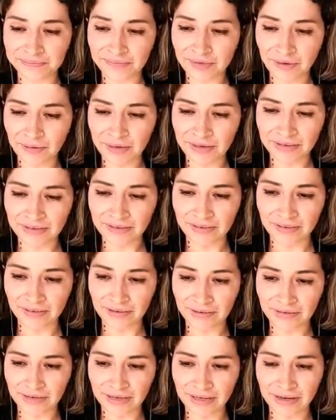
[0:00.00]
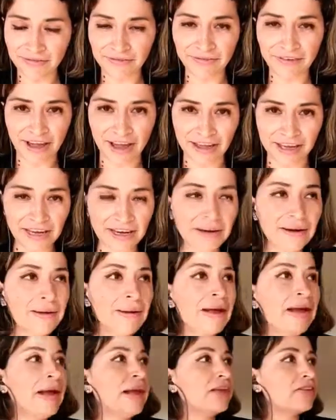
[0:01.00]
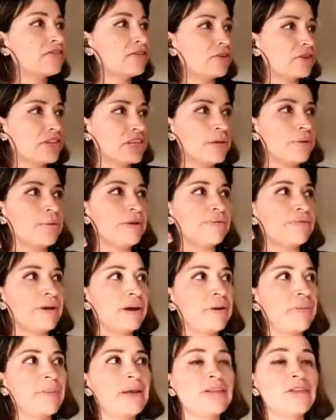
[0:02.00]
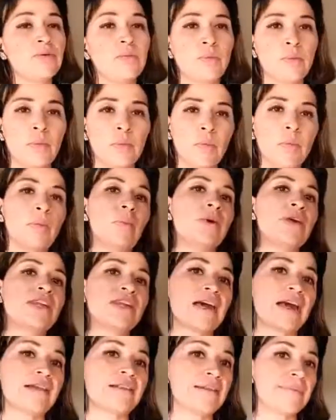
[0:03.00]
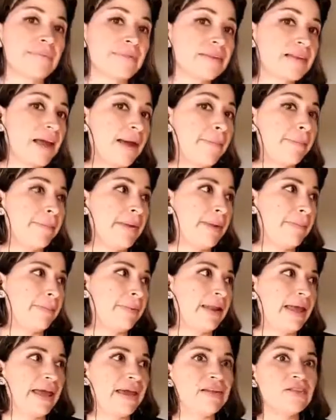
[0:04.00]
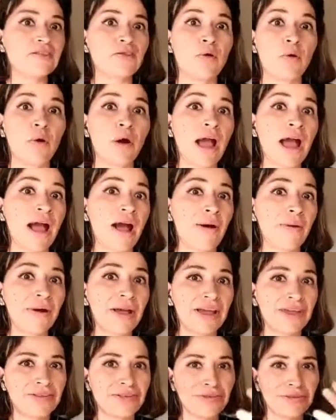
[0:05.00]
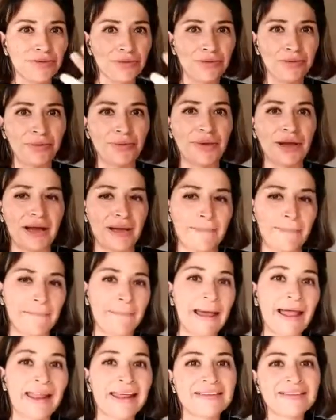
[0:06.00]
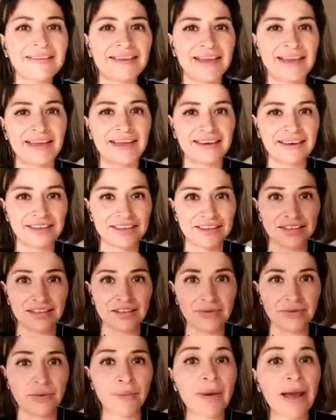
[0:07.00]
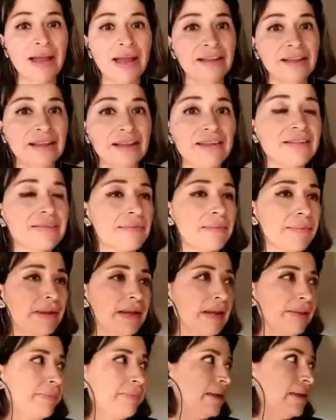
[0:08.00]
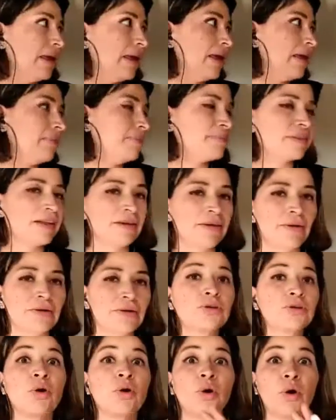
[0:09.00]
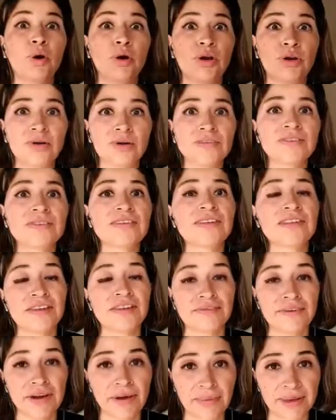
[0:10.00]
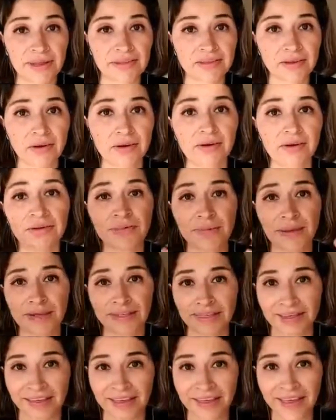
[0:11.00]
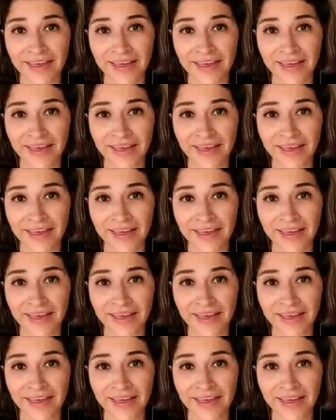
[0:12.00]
what is the other one? And fire. So she will recommend you which items can be placed, or how can you balance the energy in the room. And this, believe me, helps a lot. Colors, she recommends colors by the